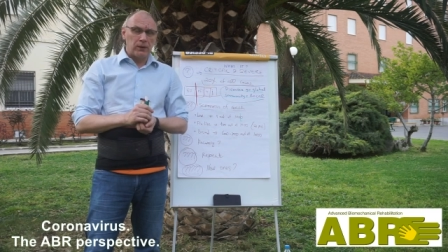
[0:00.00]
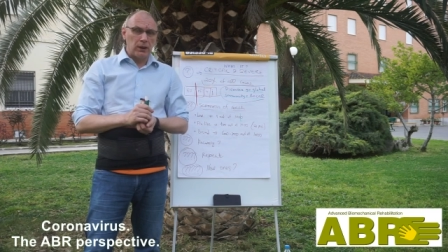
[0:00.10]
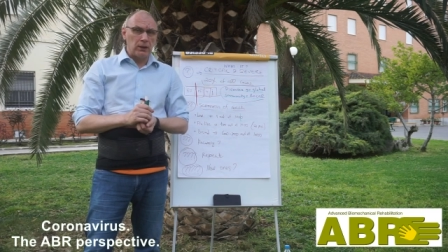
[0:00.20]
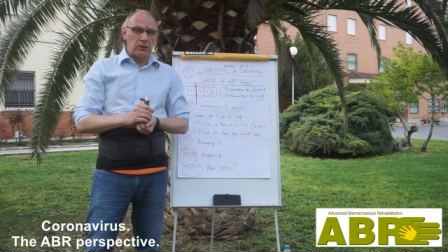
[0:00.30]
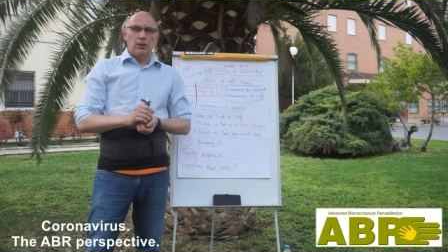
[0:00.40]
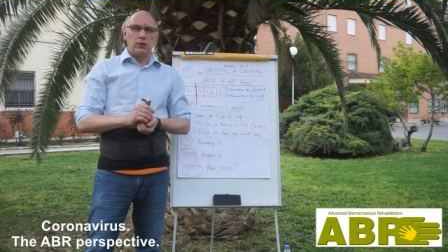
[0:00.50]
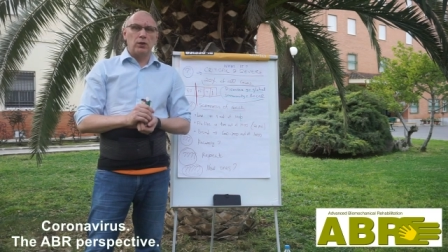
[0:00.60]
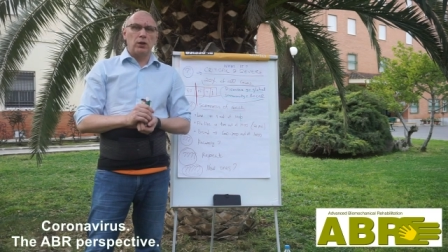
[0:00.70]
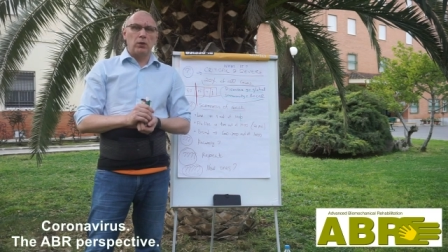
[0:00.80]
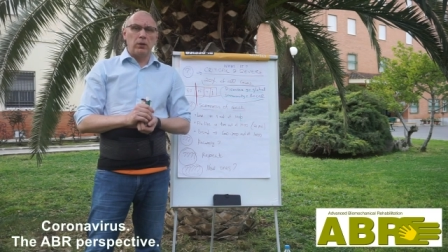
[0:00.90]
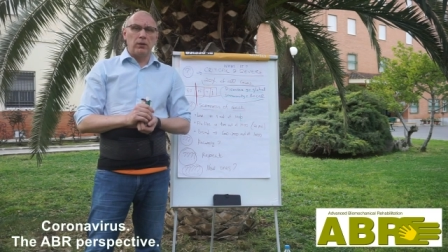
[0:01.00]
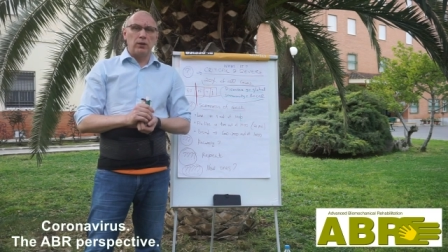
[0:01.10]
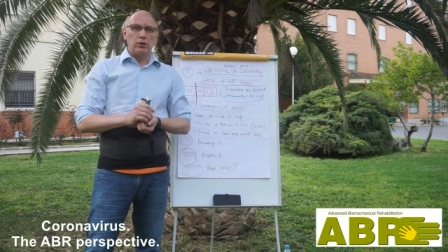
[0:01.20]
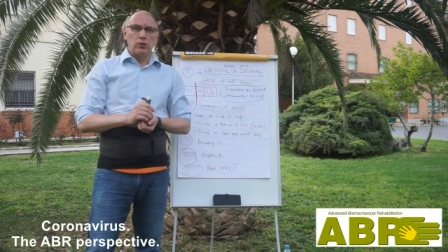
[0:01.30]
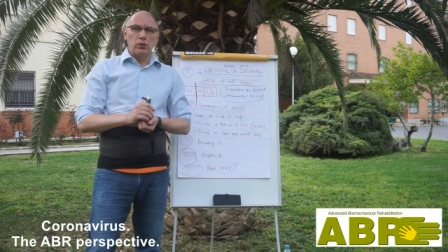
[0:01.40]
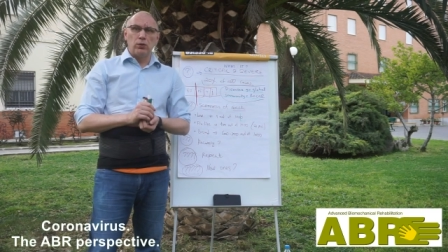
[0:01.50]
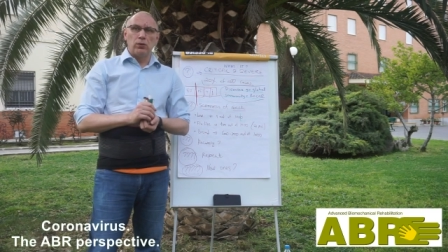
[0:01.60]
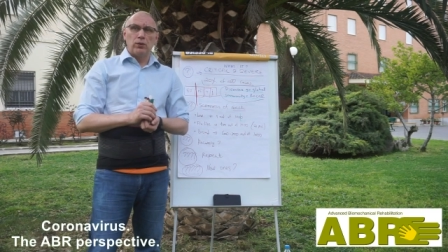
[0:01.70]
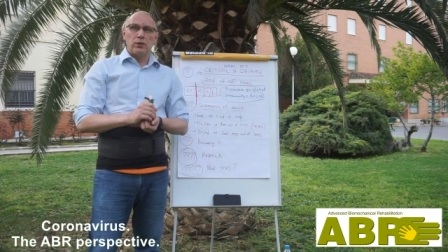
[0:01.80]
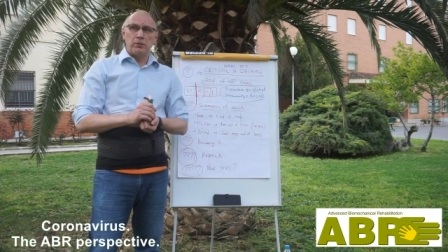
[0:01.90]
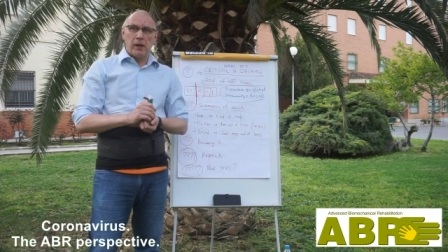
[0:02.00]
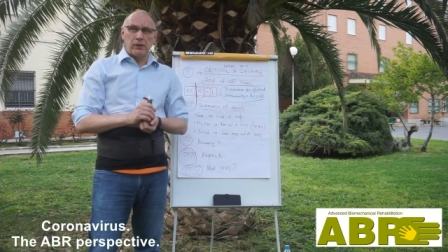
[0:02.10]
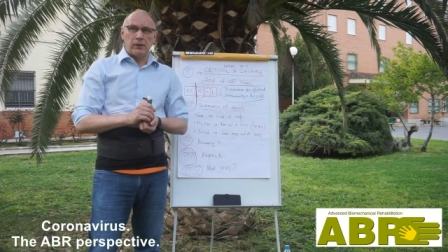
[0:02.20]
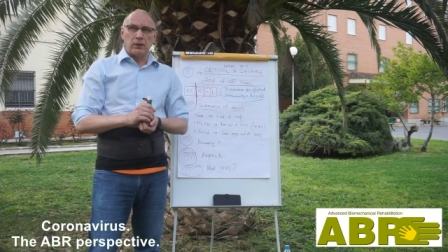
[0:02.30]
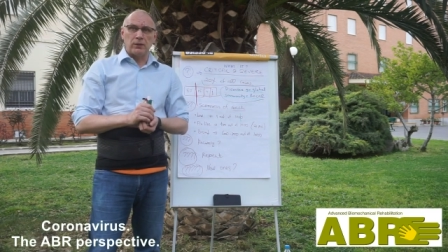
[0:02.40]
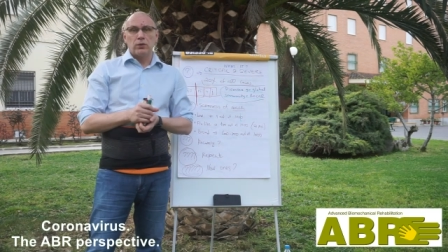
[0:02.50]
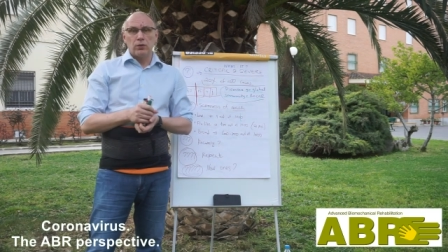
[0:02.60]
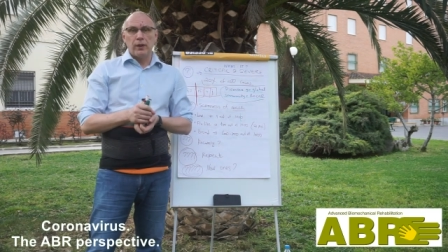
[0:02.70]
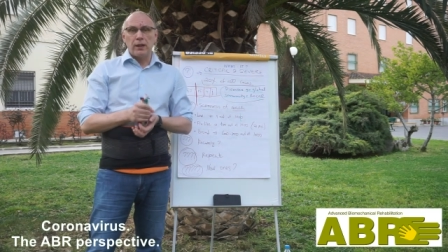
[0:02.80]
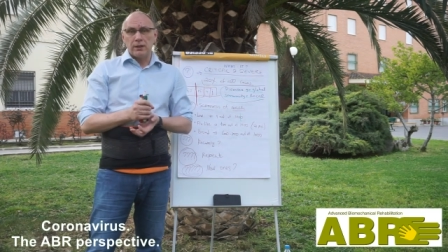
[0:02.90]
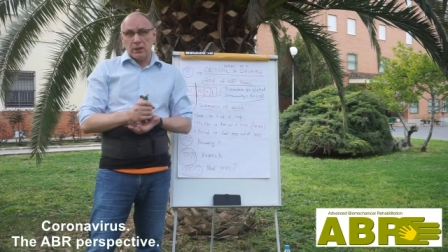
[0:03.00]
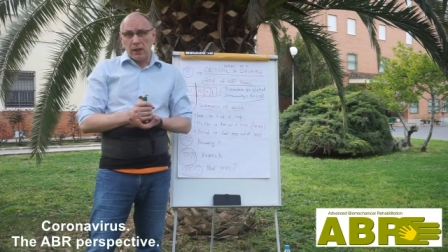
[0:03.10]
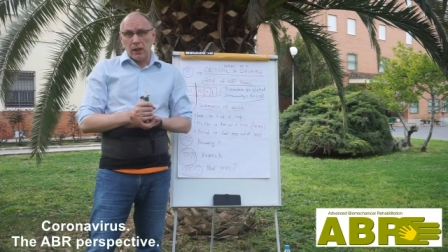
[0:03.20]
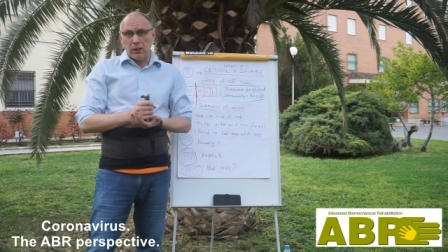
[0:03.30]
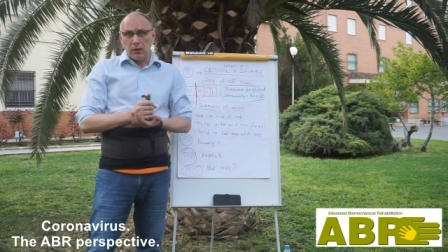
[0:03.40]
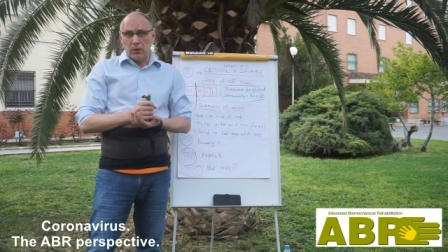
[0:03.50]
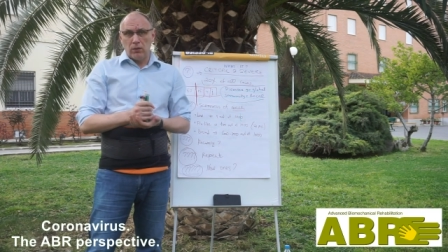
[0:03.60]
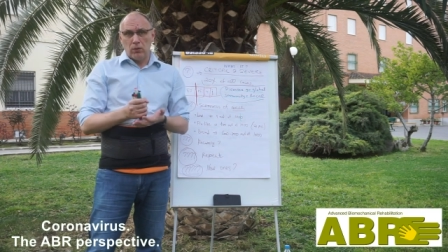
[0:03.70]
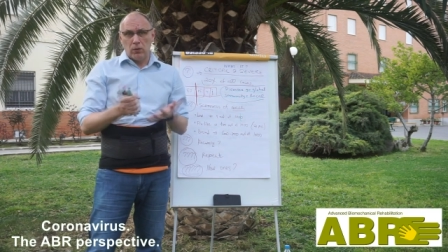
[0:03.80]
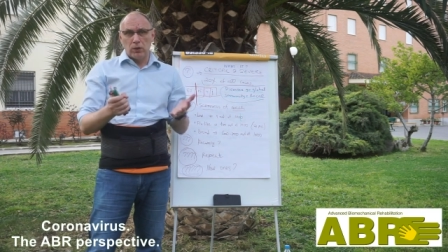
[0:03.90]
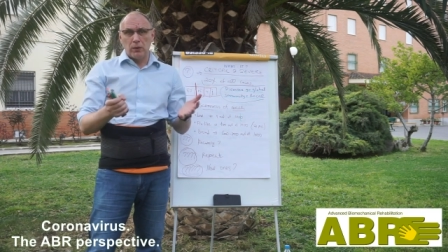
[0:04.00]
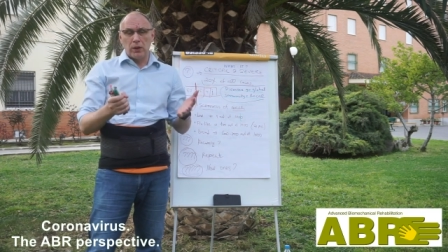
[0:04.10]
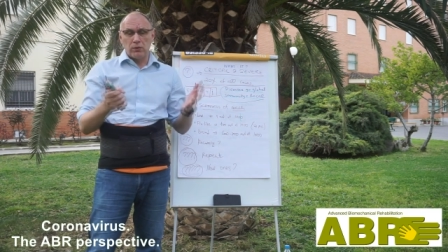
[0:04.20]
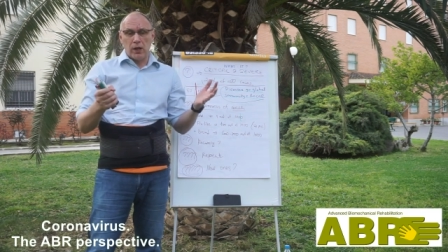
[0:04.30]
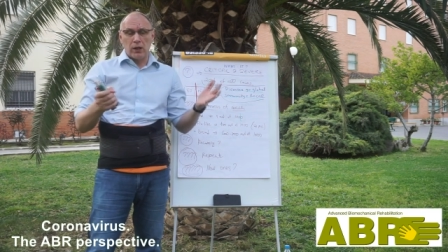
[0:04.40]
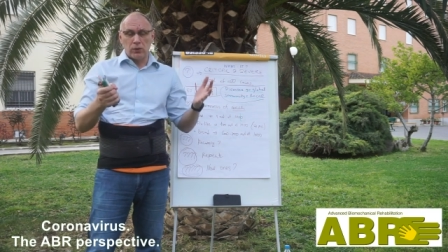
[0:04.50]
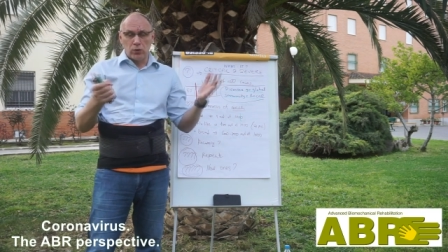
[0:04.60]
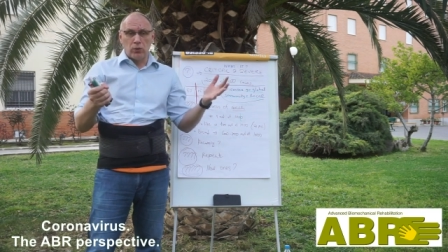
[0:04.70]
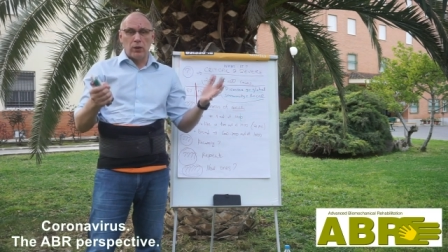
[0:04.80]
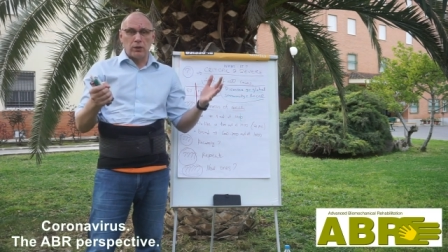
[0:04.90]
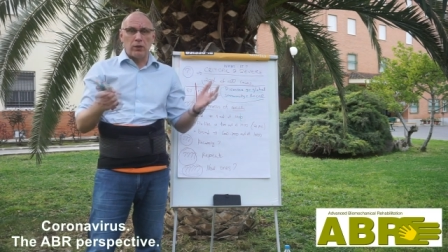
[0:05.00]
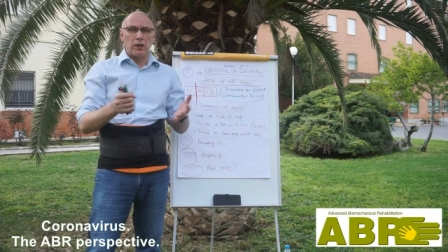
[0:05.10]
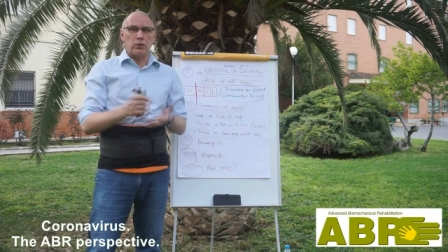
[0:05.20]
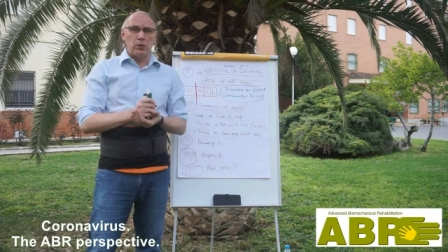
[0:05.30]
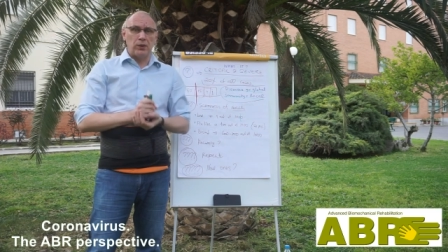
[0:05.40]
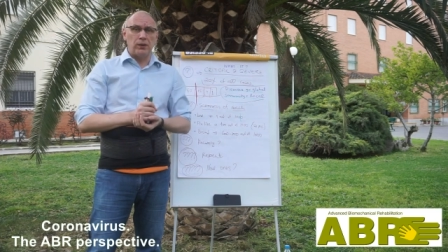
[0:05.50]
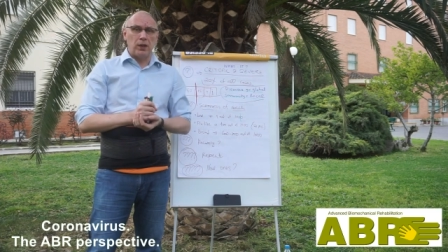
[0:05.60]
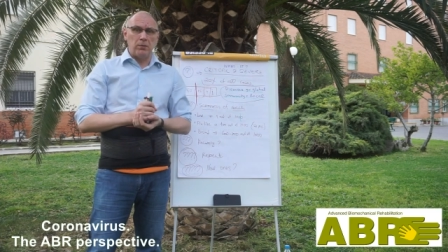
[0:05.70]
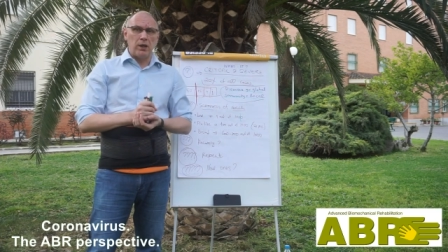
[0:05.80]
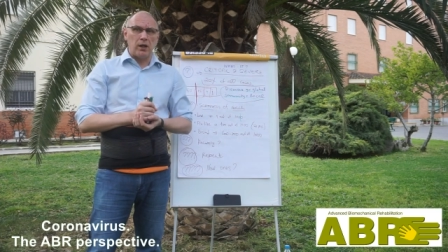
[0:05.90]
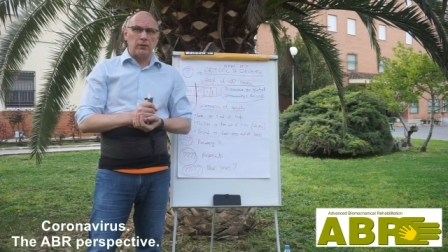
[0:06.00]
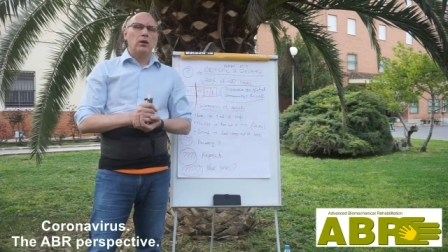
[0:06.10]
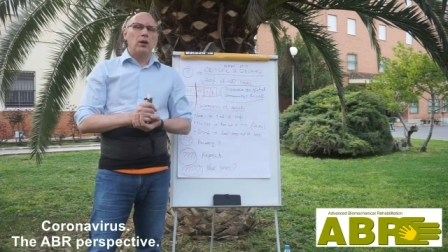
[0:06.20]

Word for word: things is not equivalent to do smart things. So that's exactly what we are trying to address with A B R.